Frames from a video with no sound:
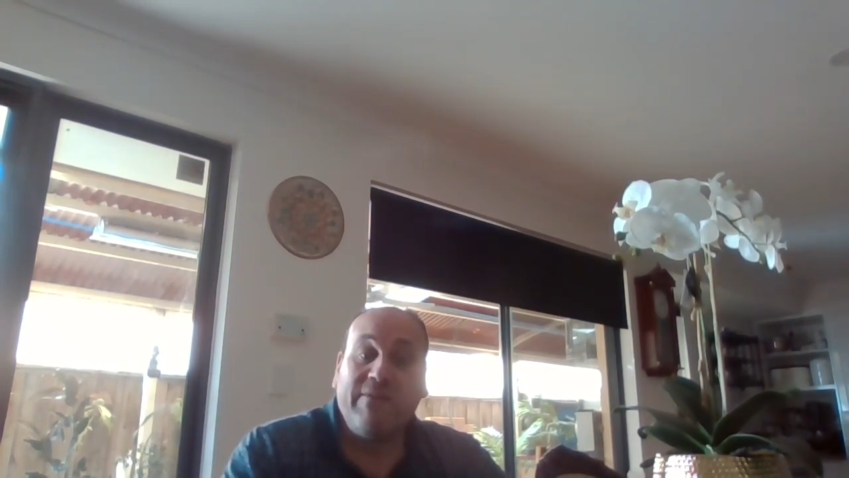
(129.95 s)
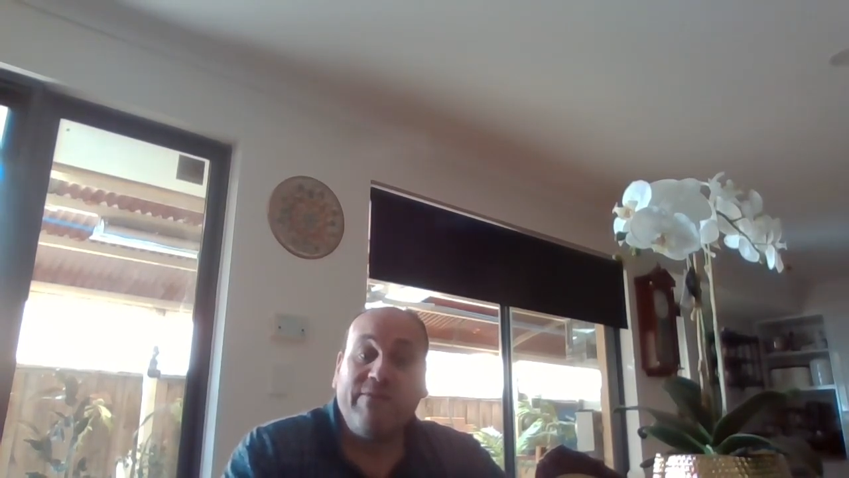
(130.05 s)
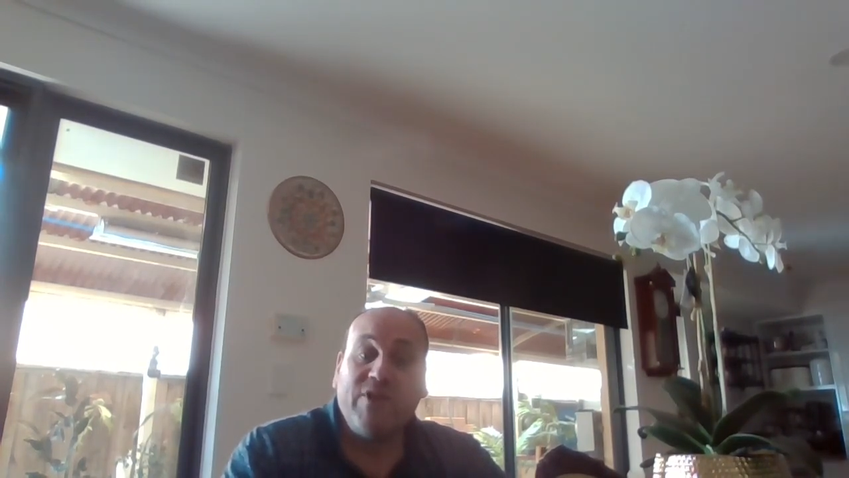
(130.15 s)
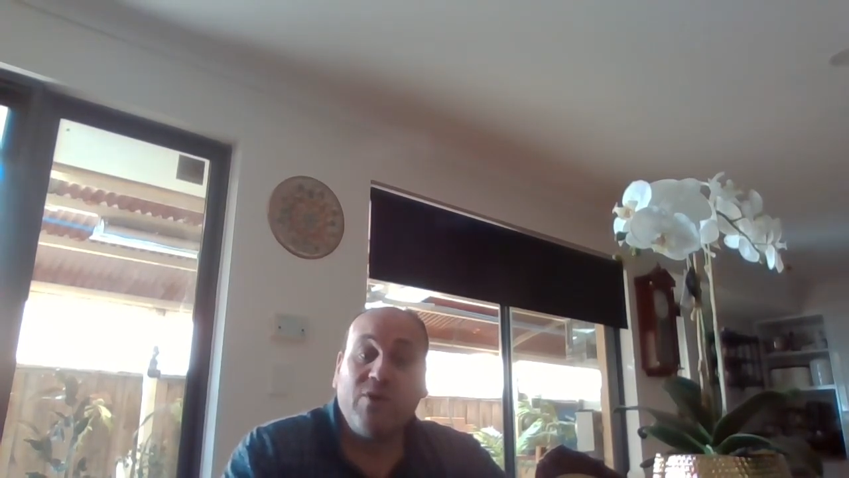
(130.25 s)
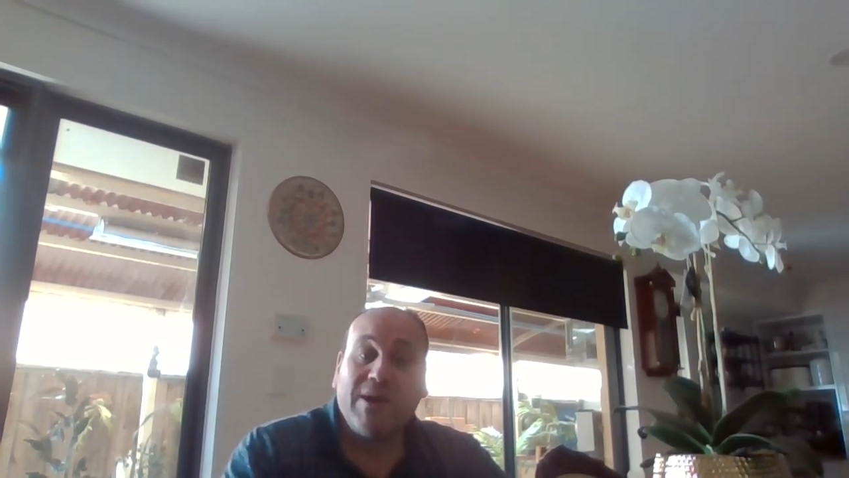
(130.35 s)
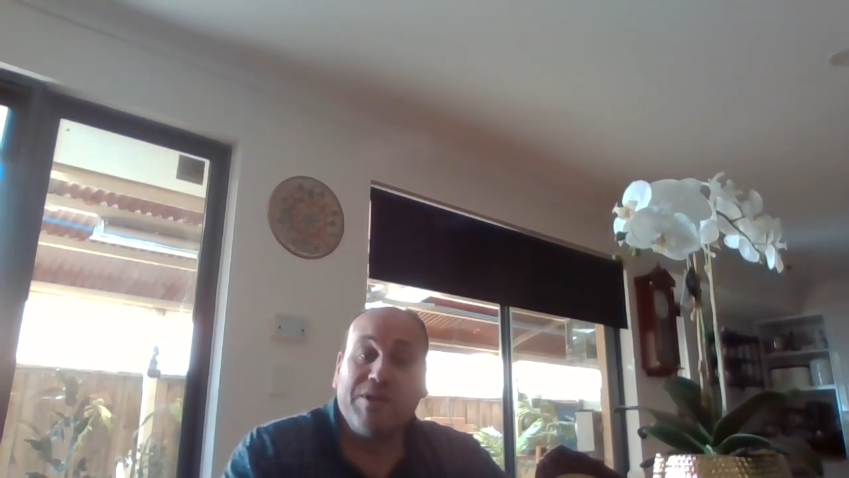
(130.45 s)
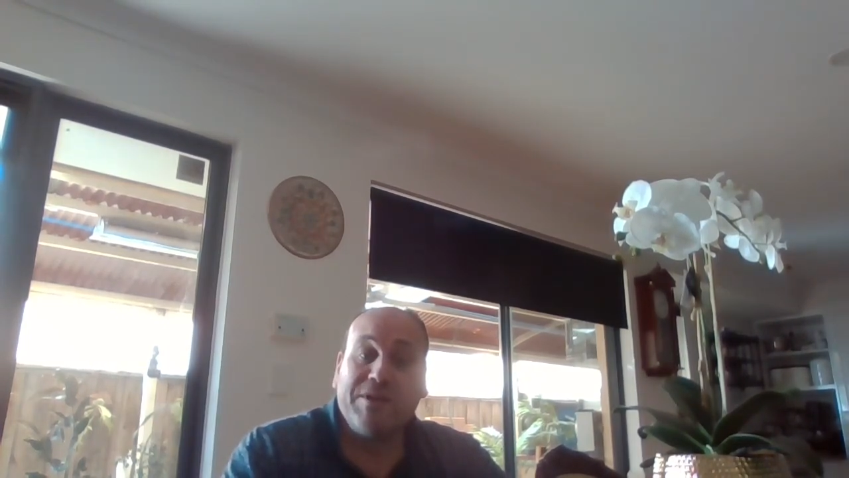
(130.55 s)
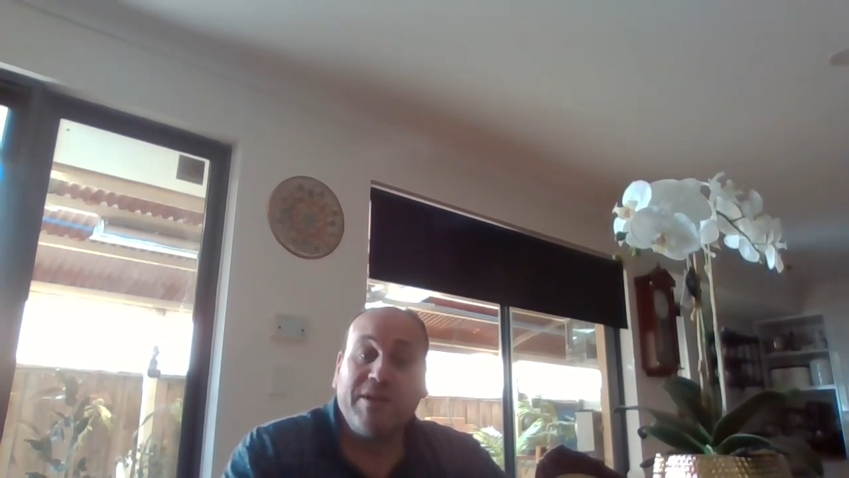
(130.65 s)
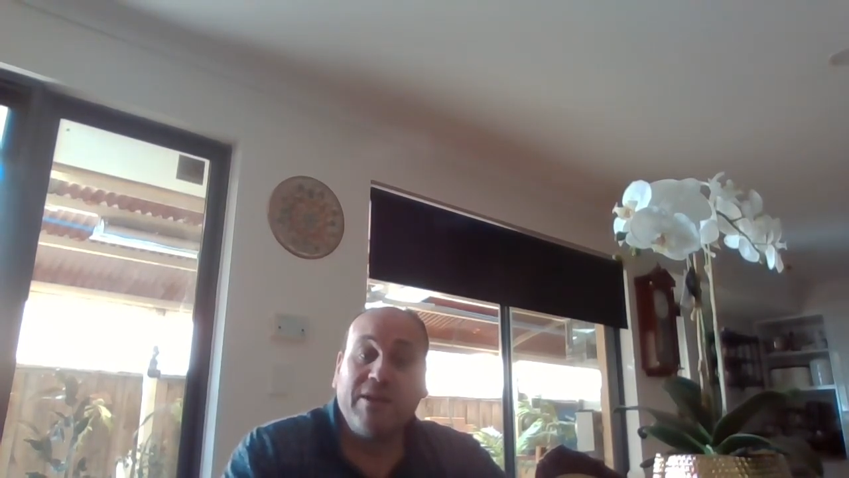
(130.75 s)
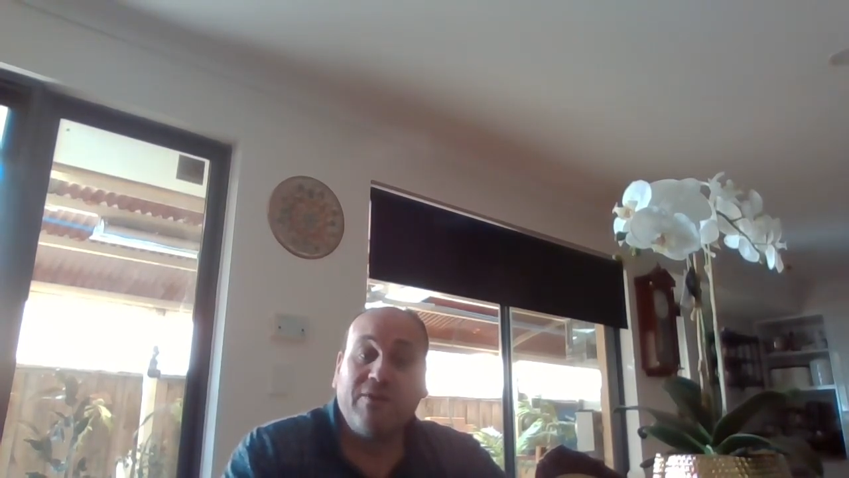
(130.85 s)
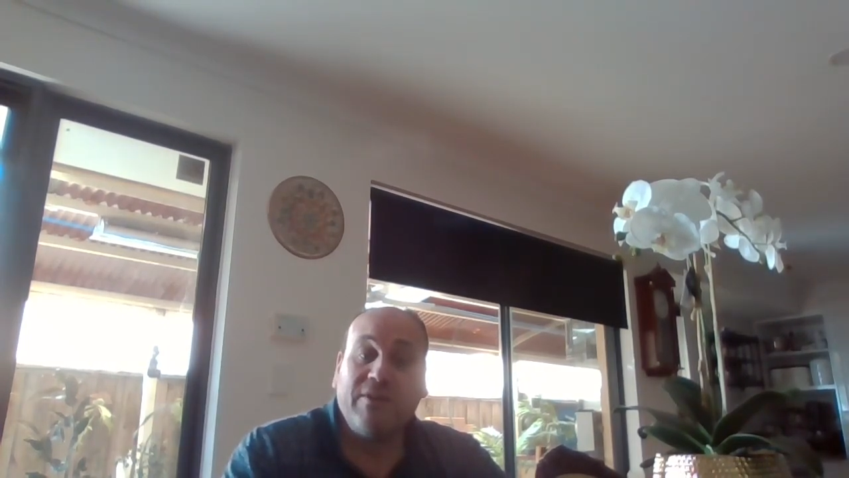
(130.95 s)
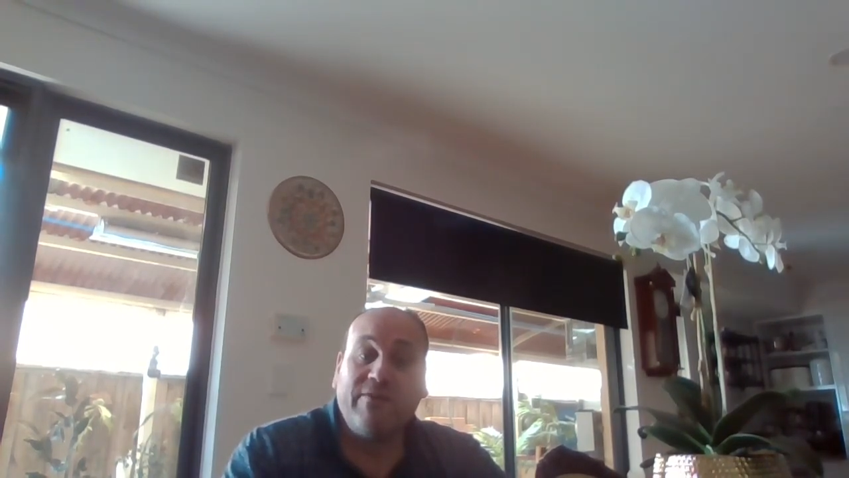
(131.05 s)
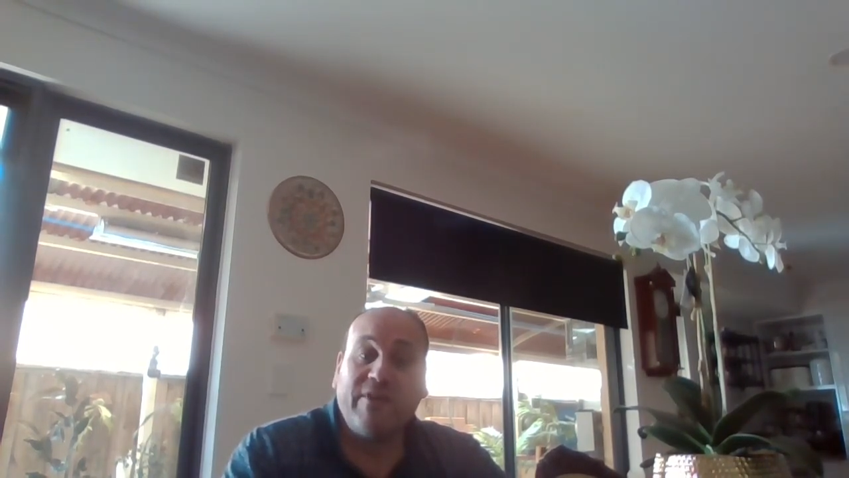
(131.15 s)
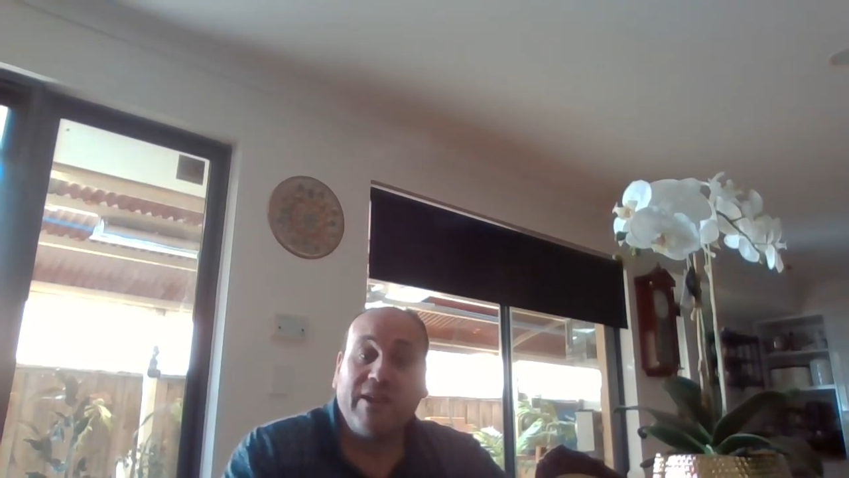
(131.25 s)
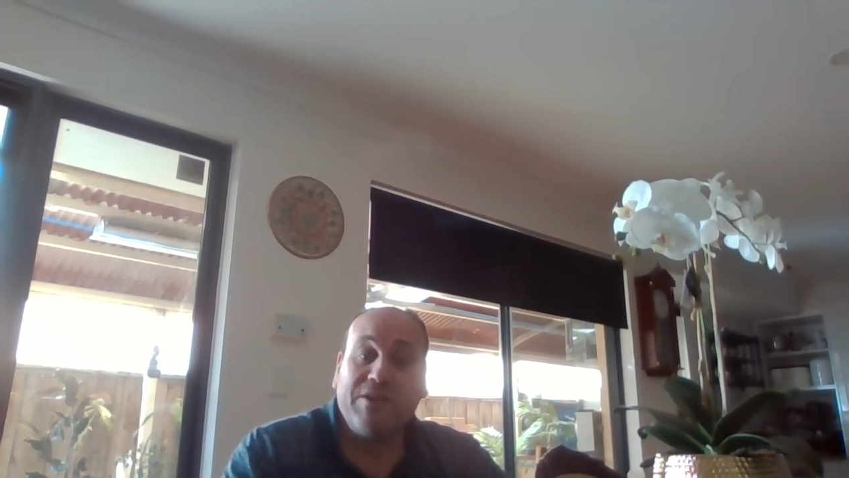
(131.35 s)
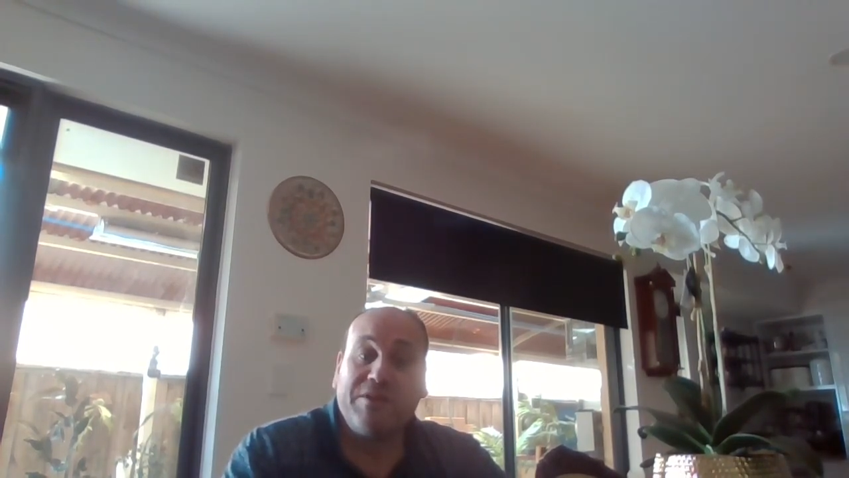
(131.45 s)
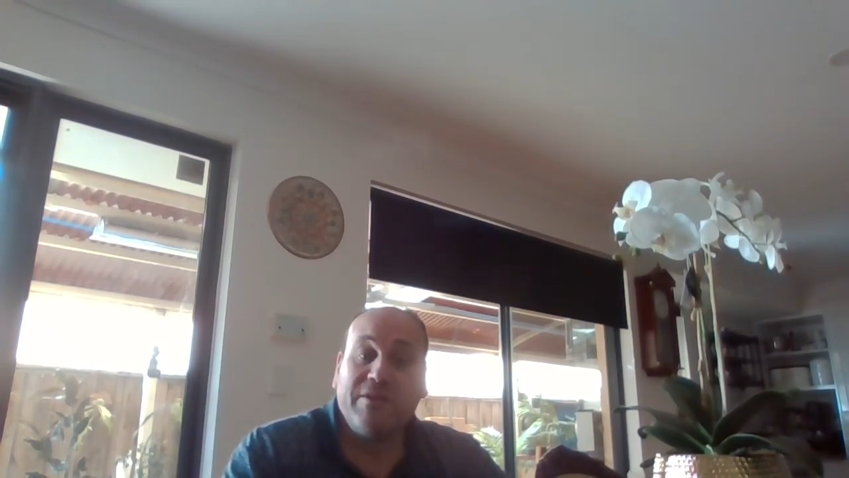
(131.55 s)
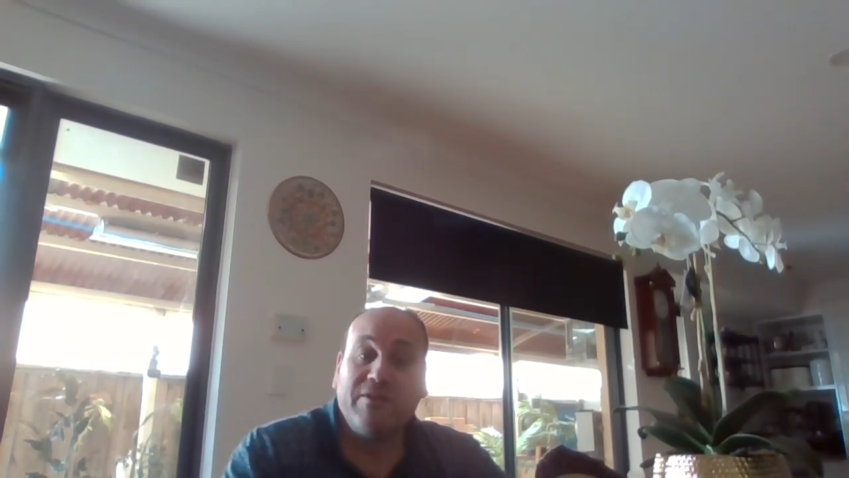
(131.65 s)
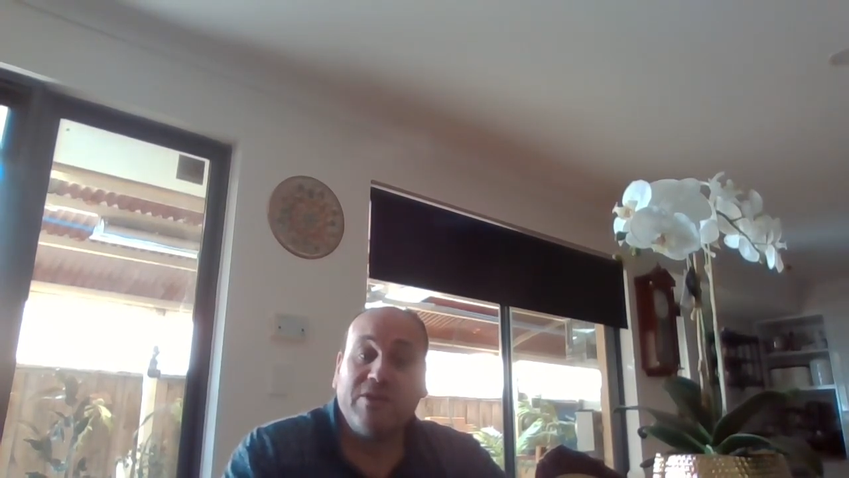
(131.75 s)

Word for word: If you are sitting on the fence and